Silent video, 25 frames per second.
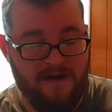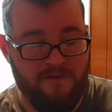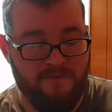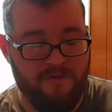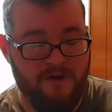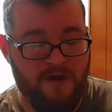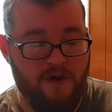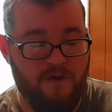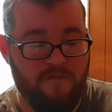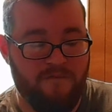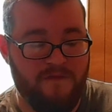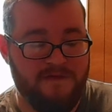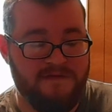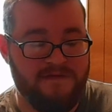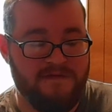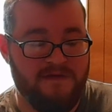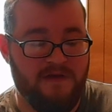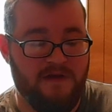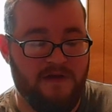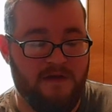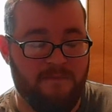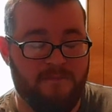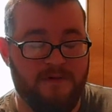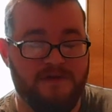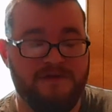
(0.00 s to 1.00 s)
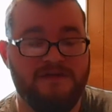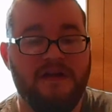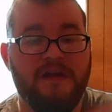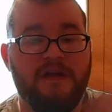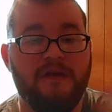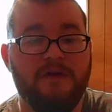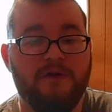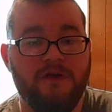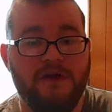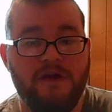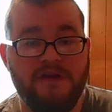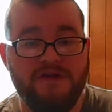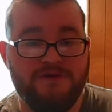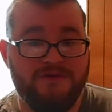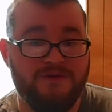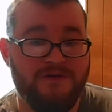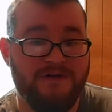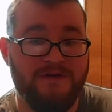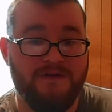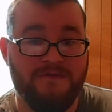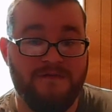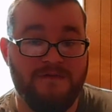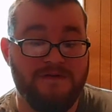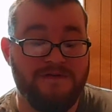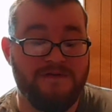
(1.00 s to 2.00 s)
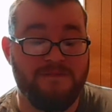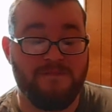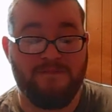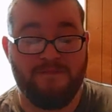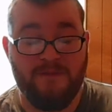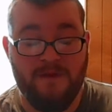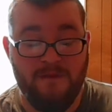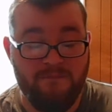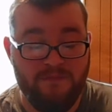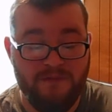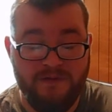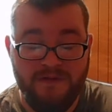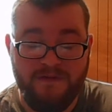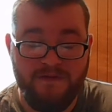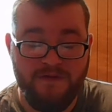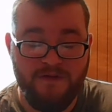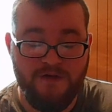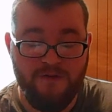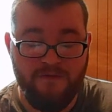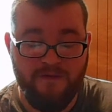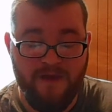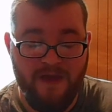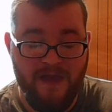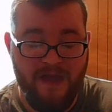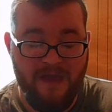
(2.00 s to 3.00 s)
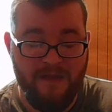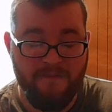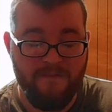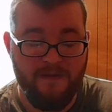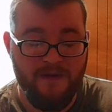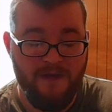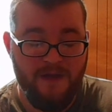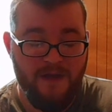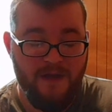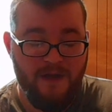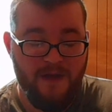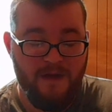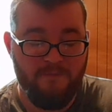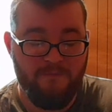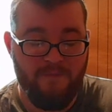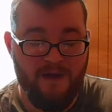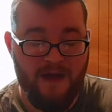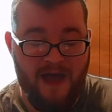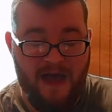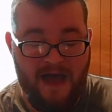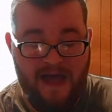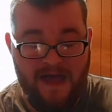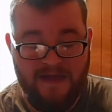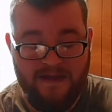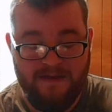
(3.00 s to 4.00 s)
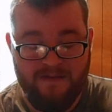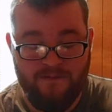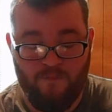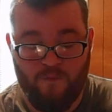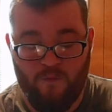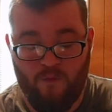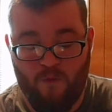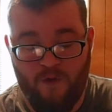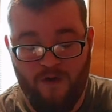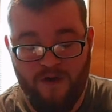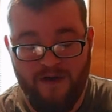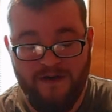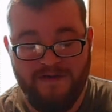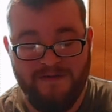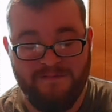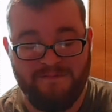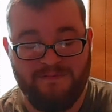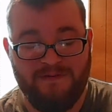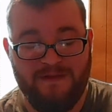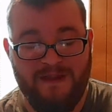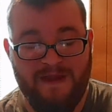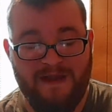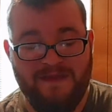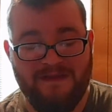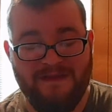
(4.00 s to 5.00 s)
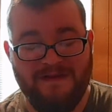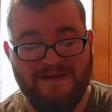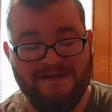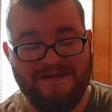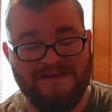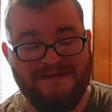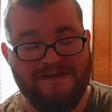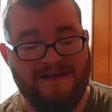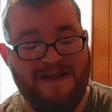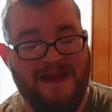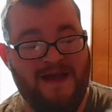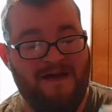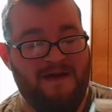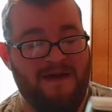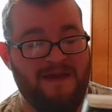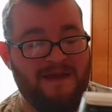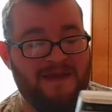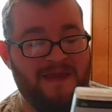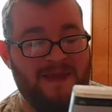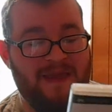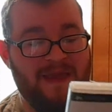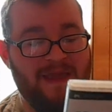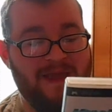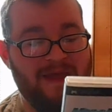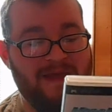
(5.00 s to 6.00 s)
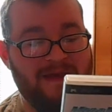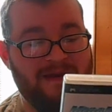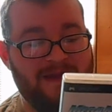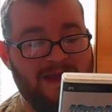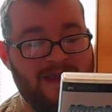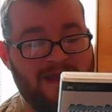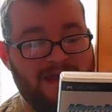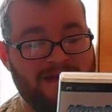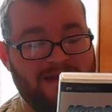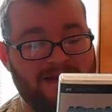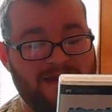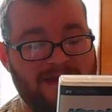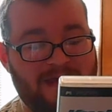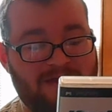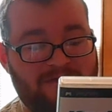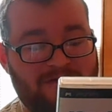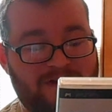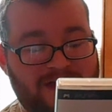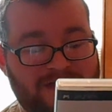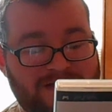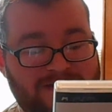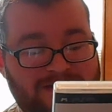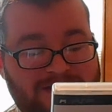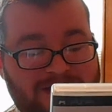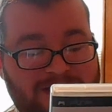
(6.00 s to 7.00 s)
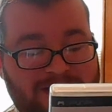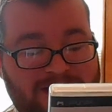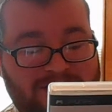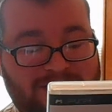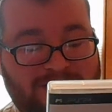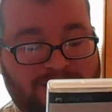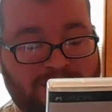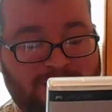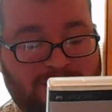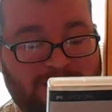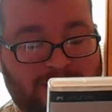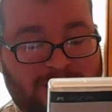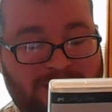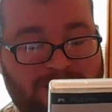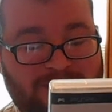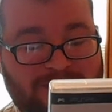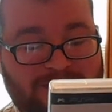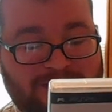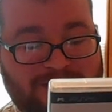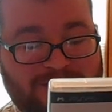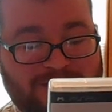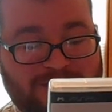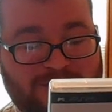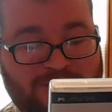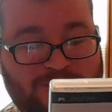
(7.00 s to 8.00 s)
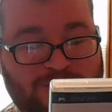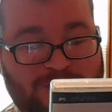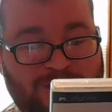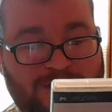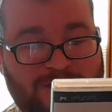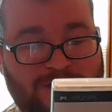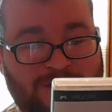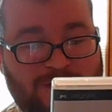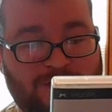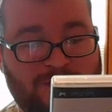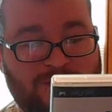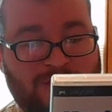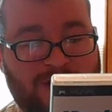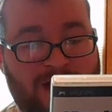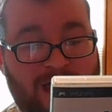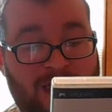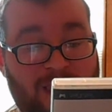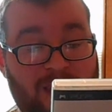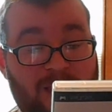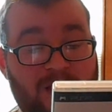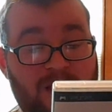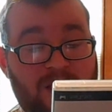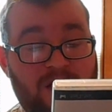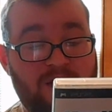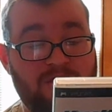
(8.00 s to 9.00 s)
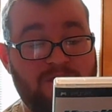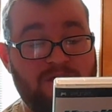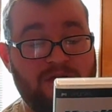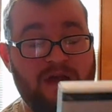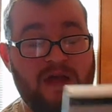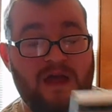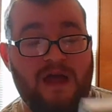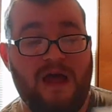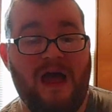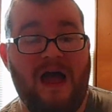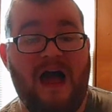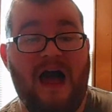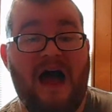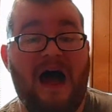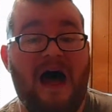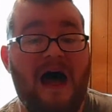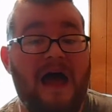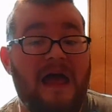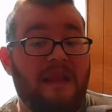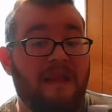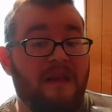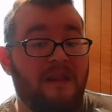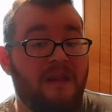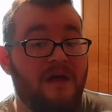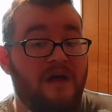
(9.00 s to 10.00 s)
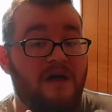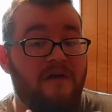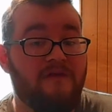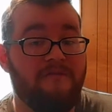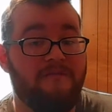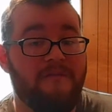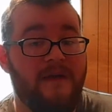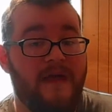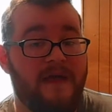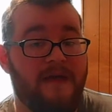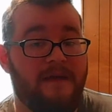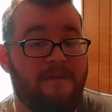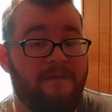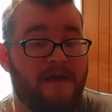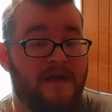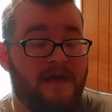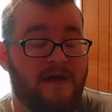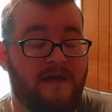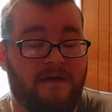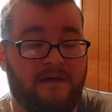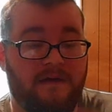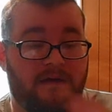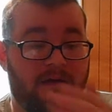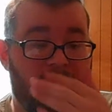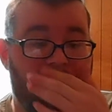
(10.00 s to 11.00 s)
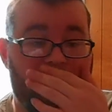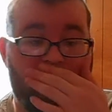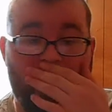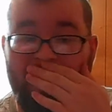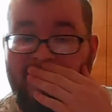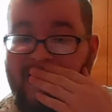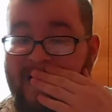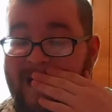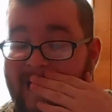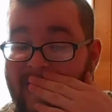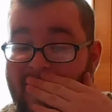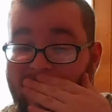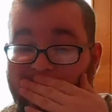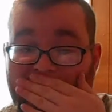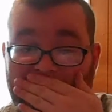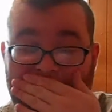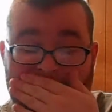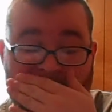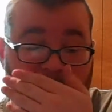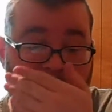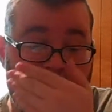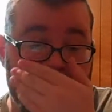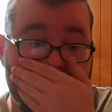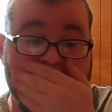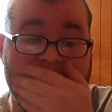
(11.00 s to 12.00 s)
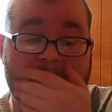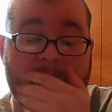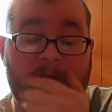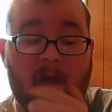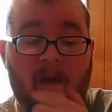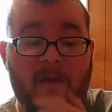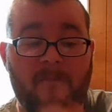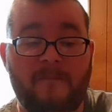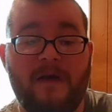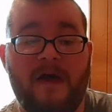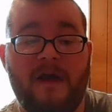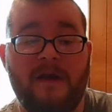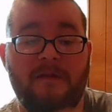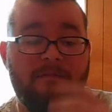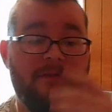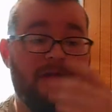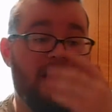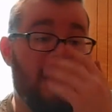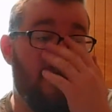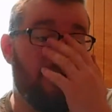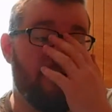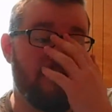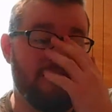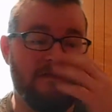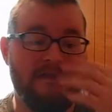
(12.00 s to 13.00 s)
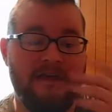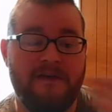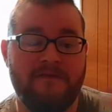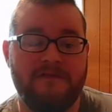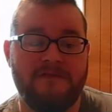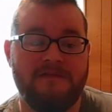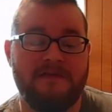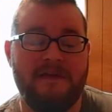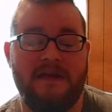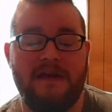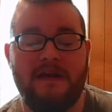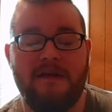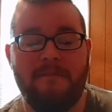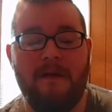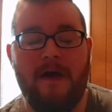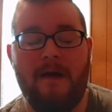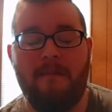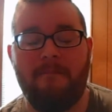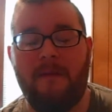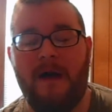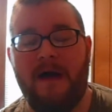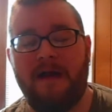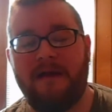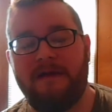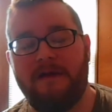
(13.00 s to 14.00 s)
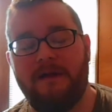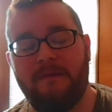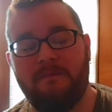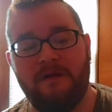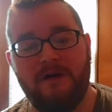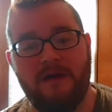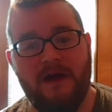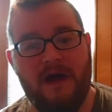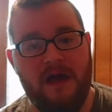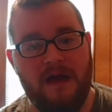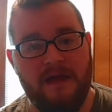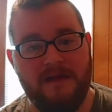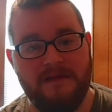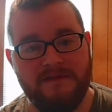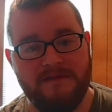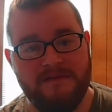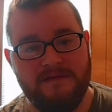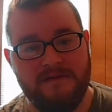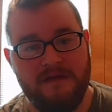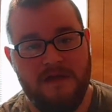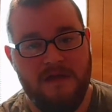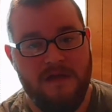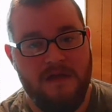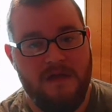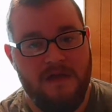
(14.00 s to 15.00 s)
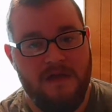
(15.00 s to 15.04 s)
don't know if it's a particular entry or if it's a completely new game, but I wanted to play this and now I can, and Kevin has sent it to me, and this is really cool. I love Mega Man. I haven't talked a lot about it, but I was devastated about Mighty No. 9's